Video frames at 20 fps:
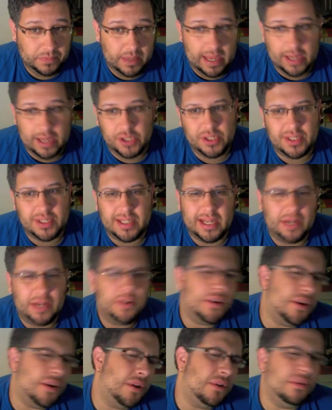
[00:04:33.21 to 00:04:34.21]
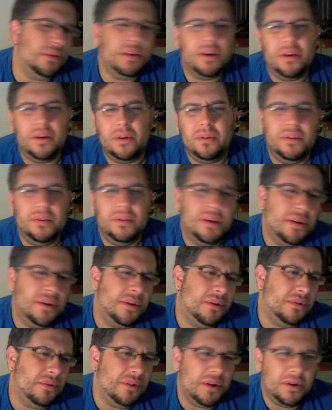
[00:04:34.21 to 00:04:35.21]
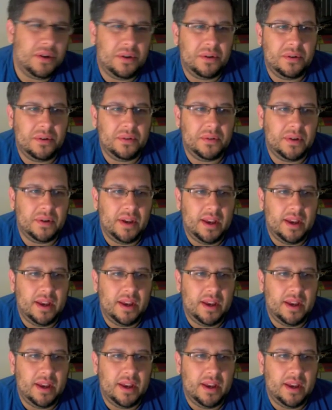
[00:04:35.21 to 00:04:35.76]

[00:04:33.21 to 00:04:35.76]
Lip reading: And she's like, no, no, no, no.